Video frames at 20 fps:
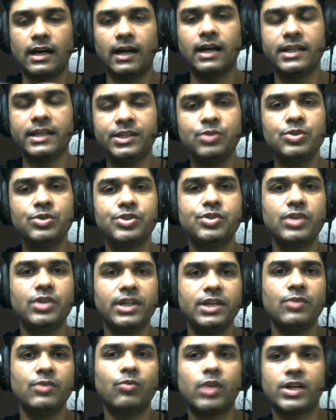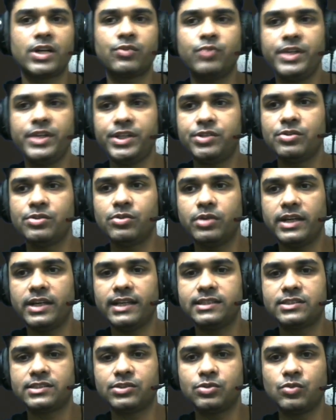usually what we do
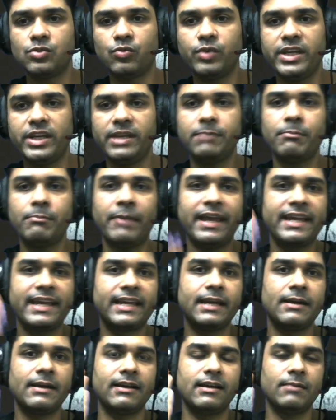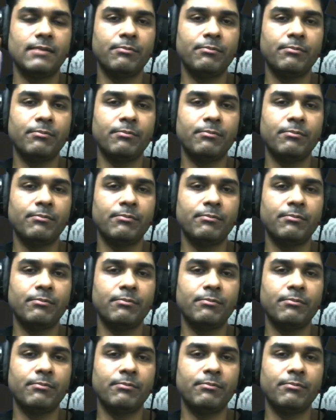is we make a